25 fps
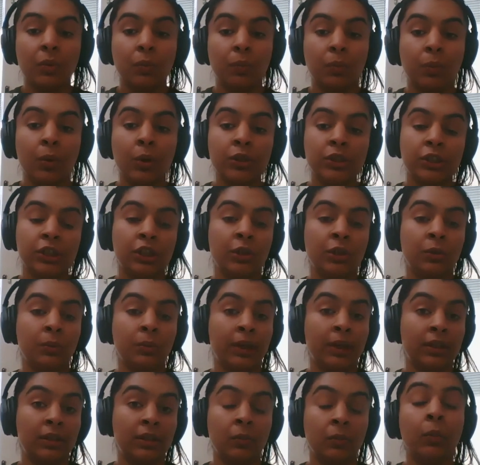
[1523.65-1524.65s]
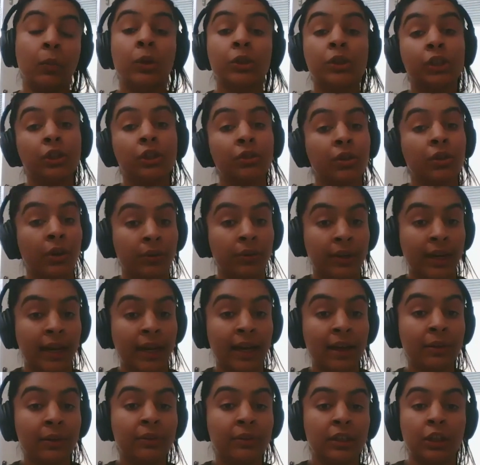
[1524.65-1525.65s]
what do you know
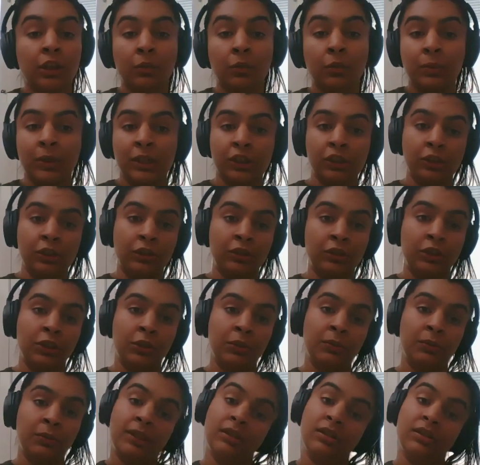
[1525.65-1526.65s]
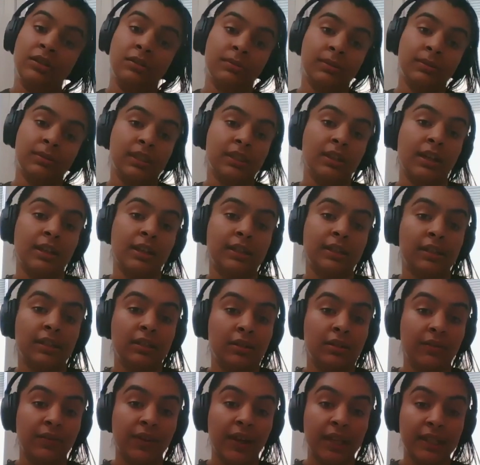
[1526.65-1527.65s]
now that you wish you knew when you started
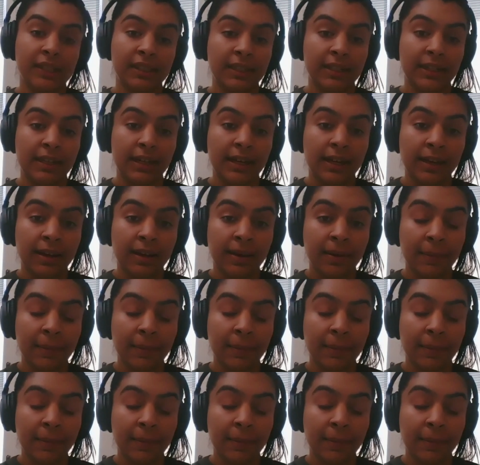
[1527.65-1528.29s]
university?